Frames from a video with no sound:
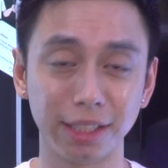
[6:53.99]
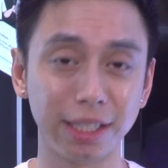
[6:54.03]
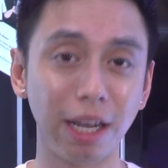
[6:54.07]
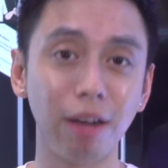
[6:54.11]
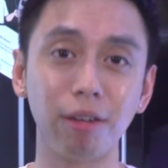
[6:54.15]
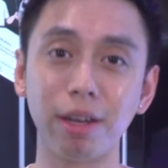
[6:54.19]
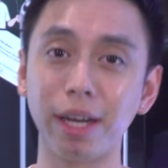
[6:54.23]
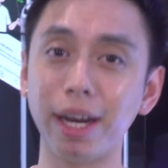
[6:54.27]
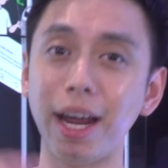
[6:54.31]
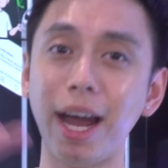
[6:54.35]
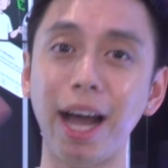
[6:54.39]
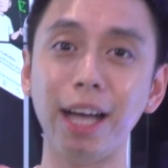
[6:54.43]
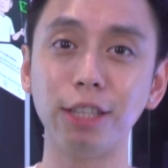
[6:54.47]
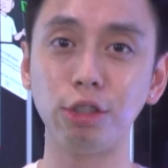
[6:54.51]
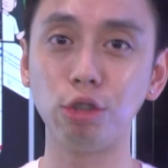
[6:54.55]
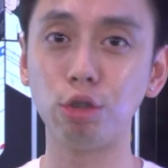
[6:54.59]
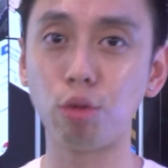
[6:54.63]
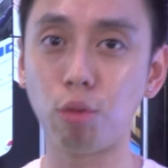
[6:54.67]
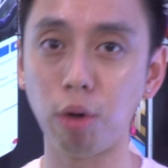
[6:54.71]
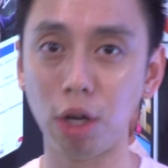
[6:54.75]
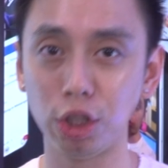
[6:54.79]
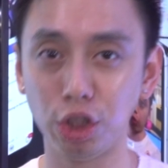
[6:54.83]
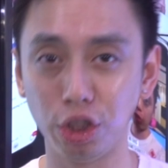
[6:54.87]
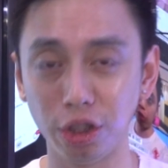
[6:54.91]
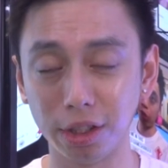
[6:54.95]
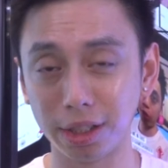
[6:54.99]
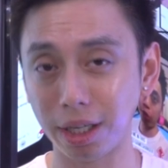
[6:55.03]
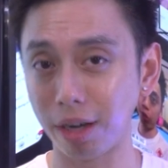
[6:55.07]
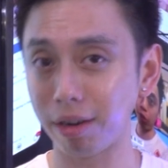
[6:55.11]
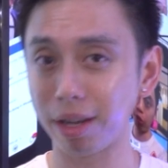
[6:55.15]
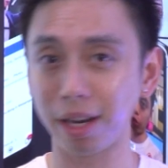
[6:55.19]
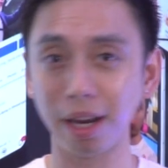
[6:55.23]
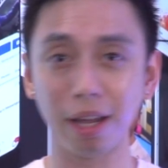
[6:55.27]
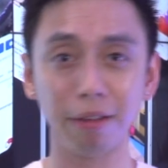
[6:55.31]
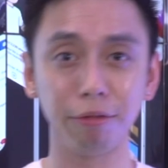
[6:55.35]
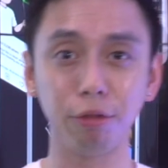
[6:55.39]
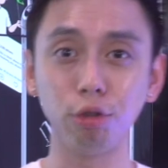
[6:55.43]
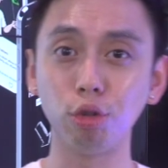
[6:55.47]
How can I ask you questions? How
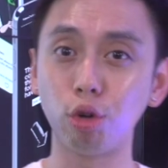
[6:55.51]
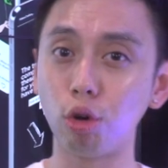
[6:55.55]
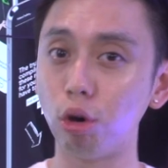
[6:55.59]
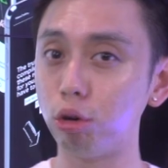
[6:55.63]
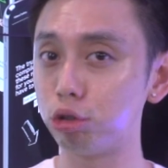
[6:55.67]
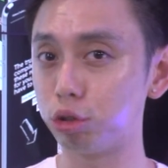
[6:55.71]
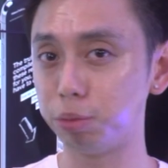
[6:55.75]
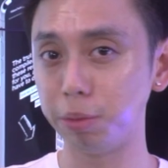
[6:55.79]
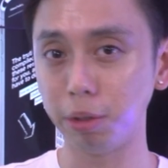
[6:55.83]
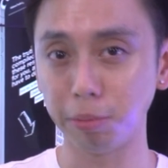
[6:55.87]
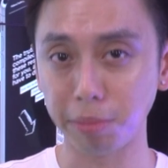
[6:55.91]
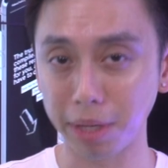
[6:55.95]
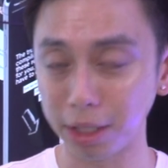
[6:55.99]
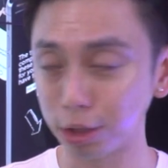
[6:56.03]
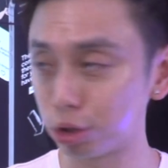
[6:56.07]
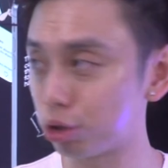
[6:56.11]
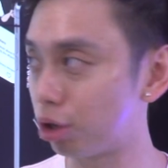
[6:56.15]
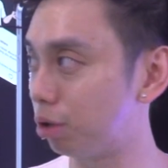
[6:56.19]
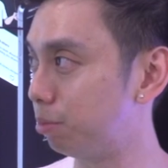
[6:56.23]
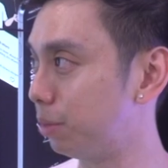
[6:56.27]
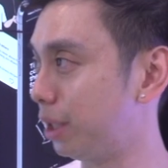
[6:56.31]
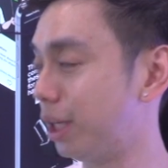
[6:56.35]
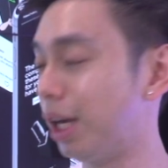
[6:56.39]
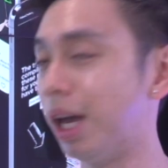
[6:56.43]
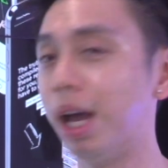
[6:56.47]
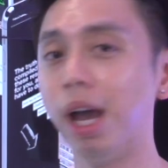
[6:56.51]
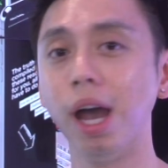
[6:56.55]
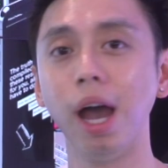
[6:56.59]
can I have you coach me or mentor me?